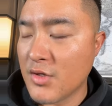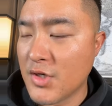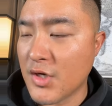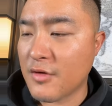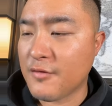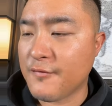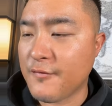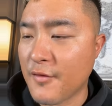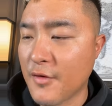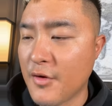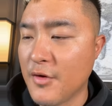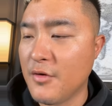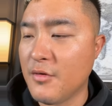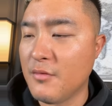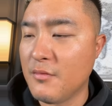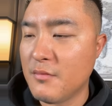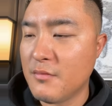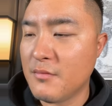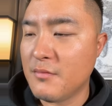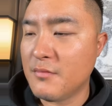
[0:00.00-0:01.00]
Just for
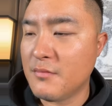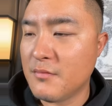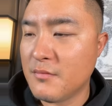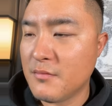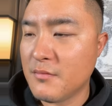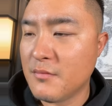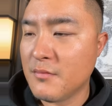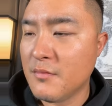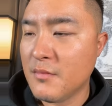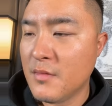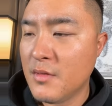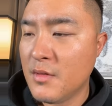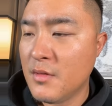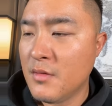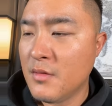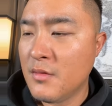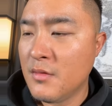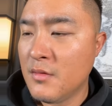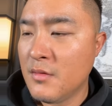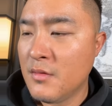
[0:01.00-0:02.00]
you.
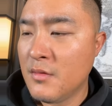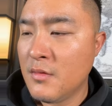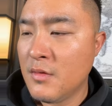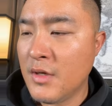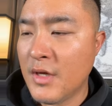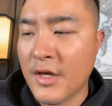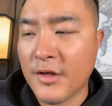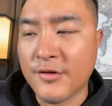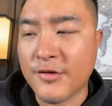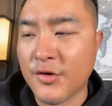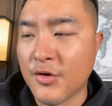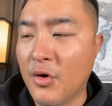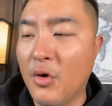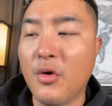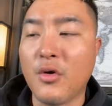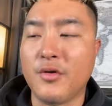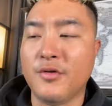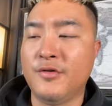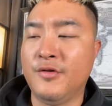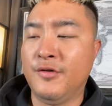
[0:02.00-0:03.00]
It's
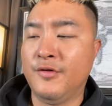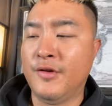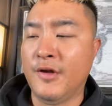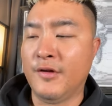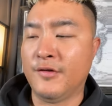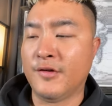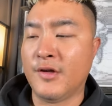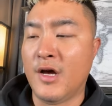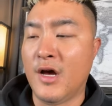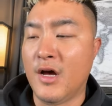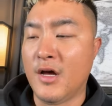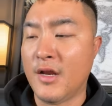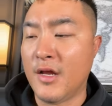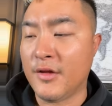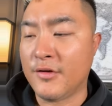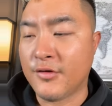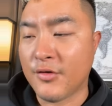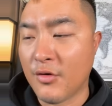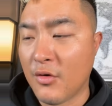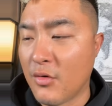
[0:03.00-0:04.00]
yours, says
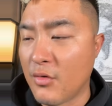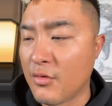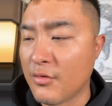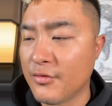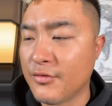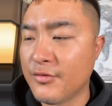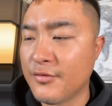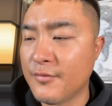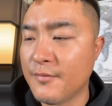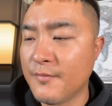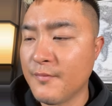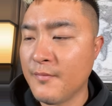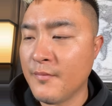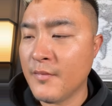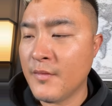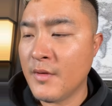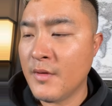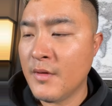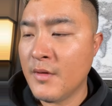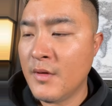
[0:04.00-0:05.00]
God. It's yours.
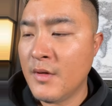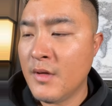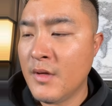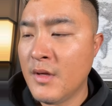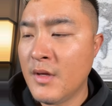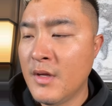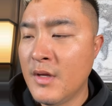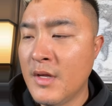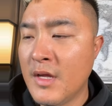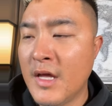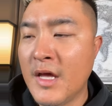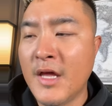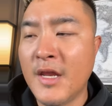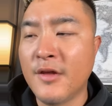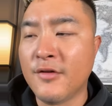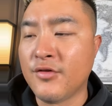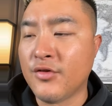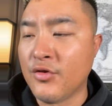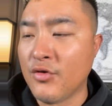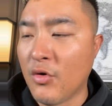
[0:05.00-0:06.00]

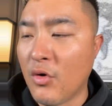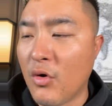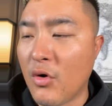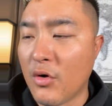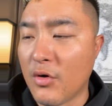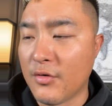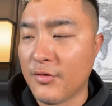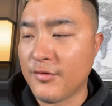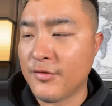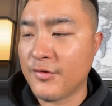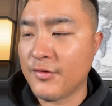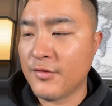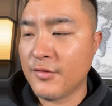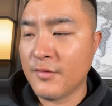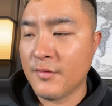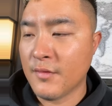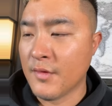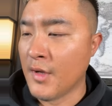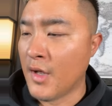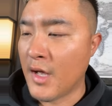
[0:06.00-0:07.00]
It is
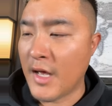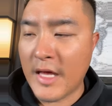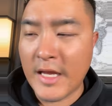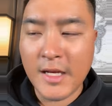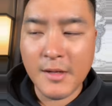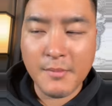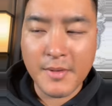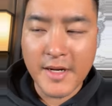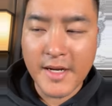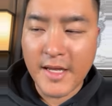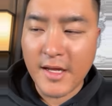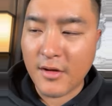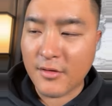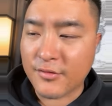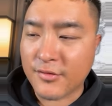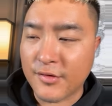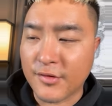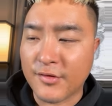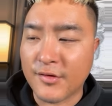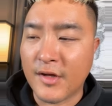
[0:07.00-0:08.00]
yours. Not anybody
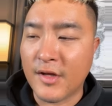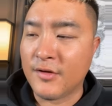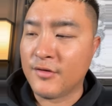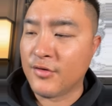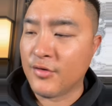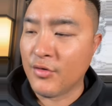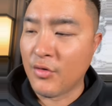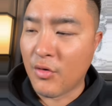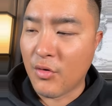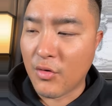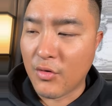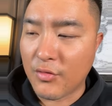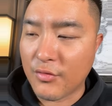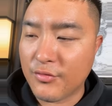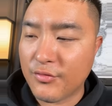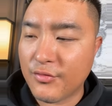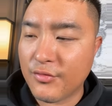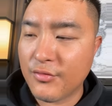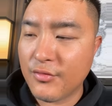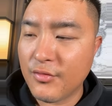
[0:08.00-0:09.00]
else's. It's
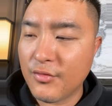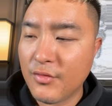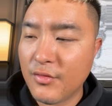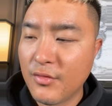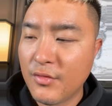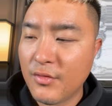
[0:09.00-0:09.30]
yours.